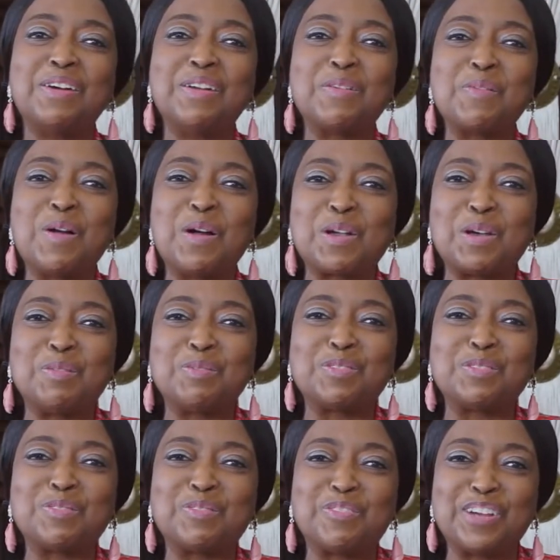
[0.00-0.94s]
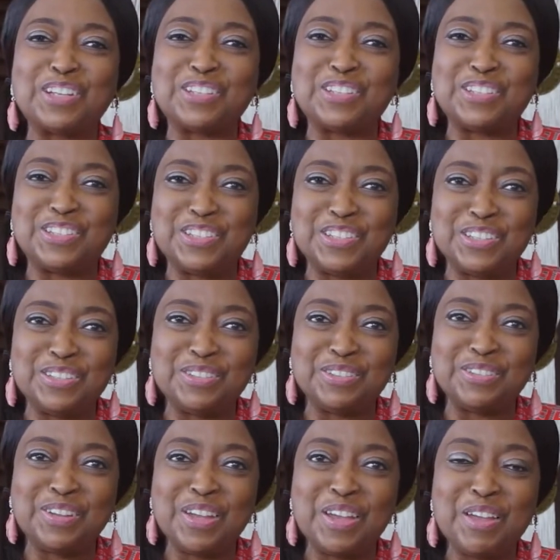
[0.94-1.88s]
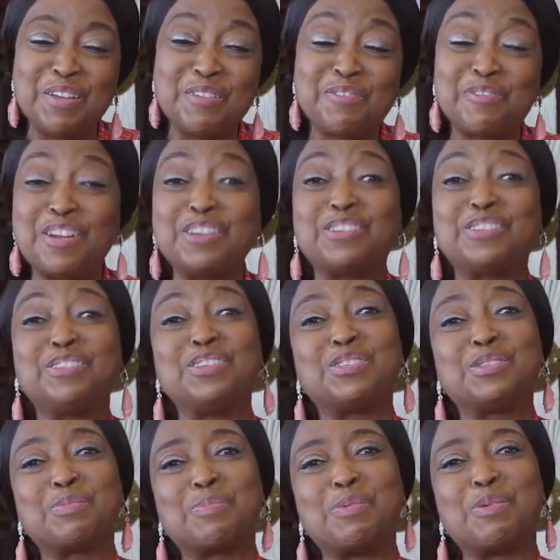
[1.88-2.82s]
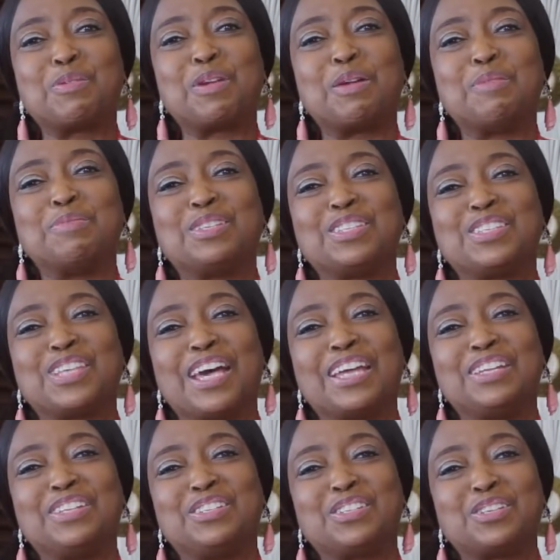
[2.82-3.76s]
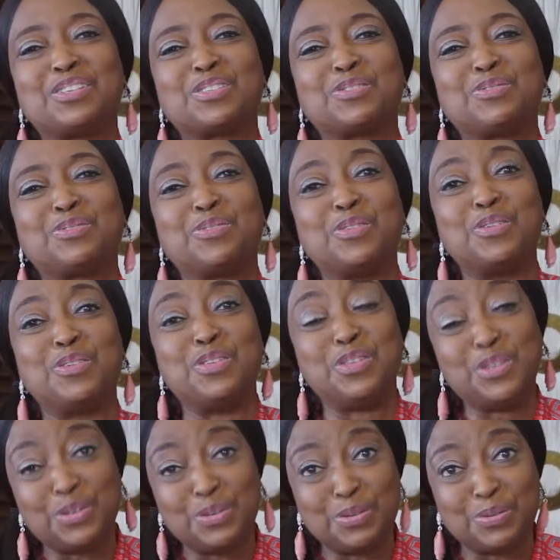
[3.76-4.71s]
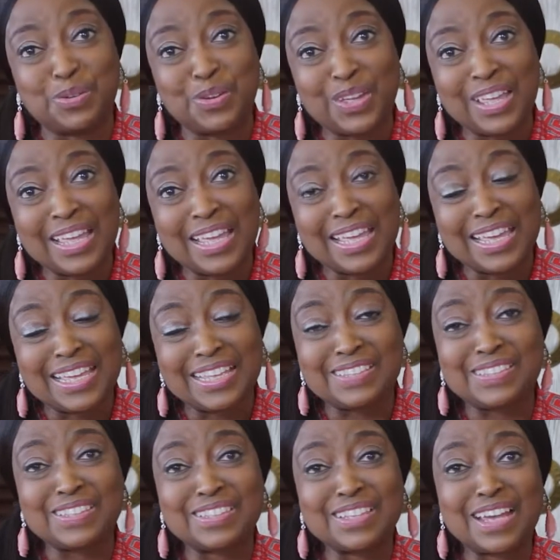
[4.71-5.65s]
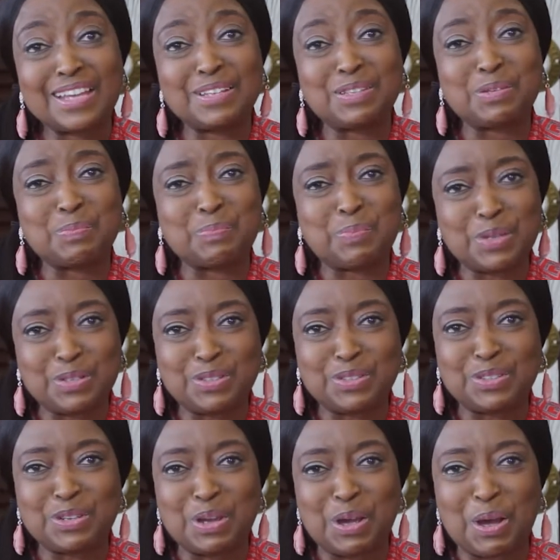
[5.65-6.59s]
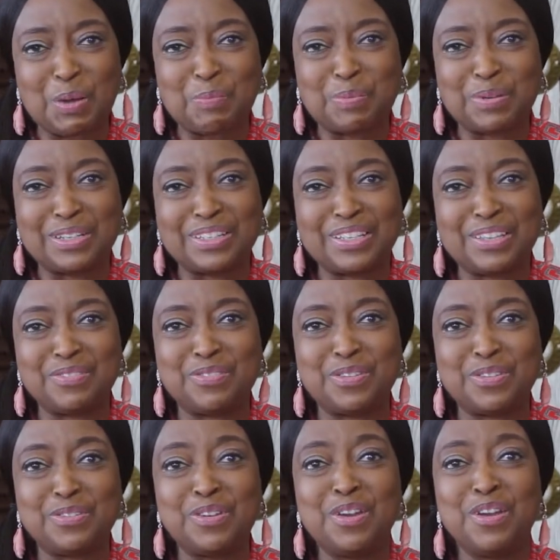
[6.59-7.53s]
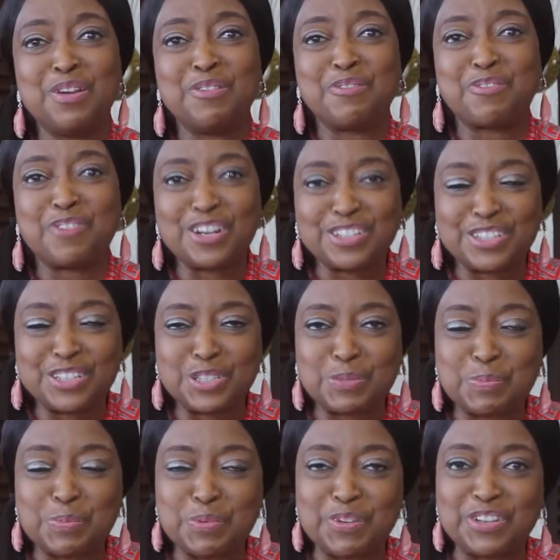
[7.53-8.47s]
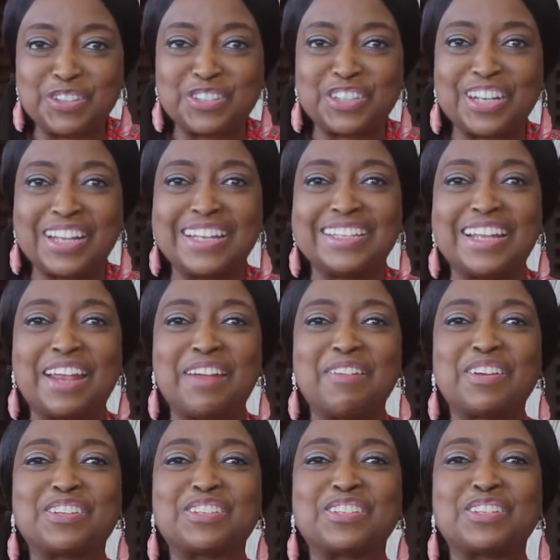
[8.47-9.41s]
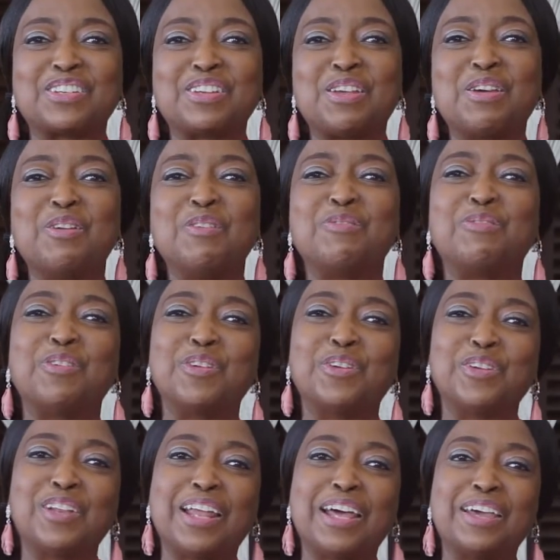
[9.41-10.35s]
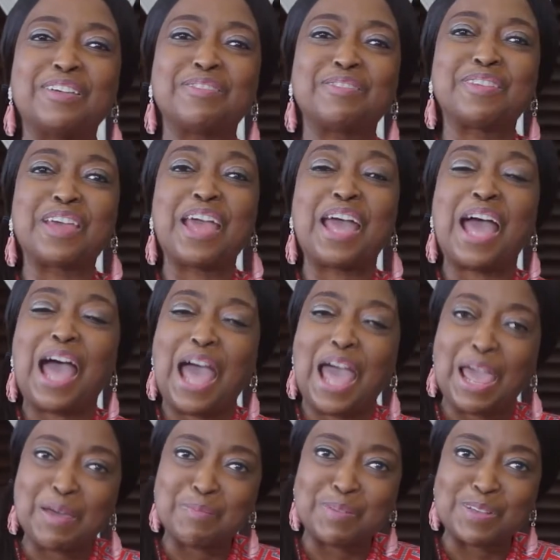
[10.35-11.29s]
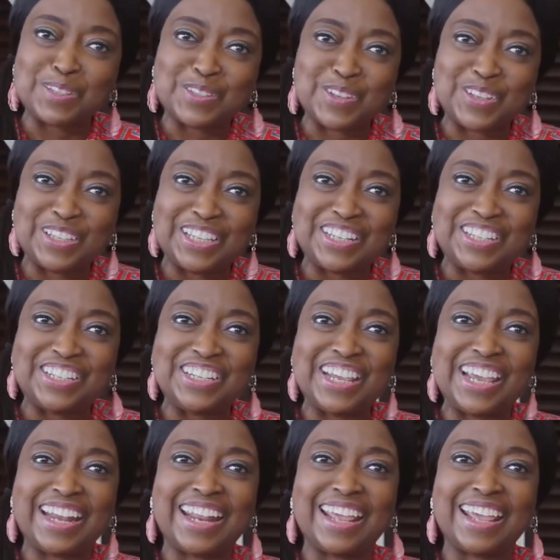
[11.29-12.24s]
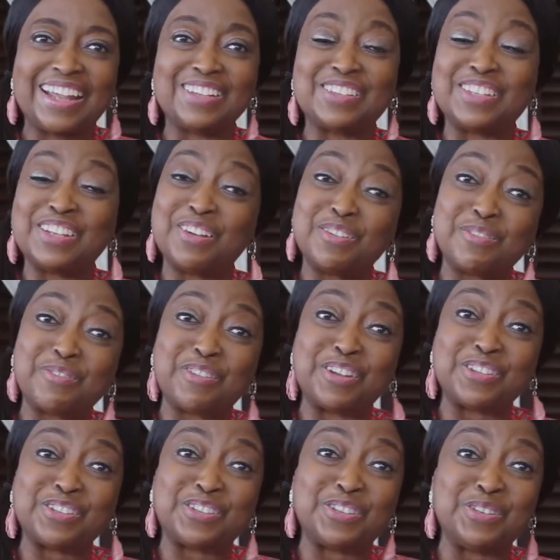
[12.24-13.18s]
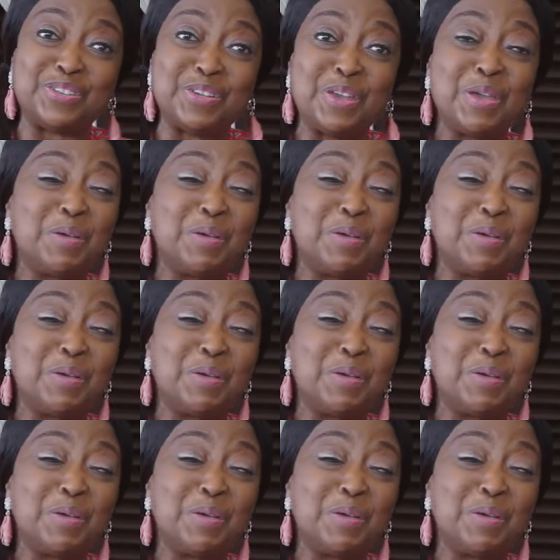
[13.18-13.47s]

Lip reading: and welcome to Fresh Dew. Fresh Dew is a program designed just for you. It's designed to build you up and give you fresh inspiration and direction for your life. I am Pastor Nkechi Ene, and today on Fresh Dew,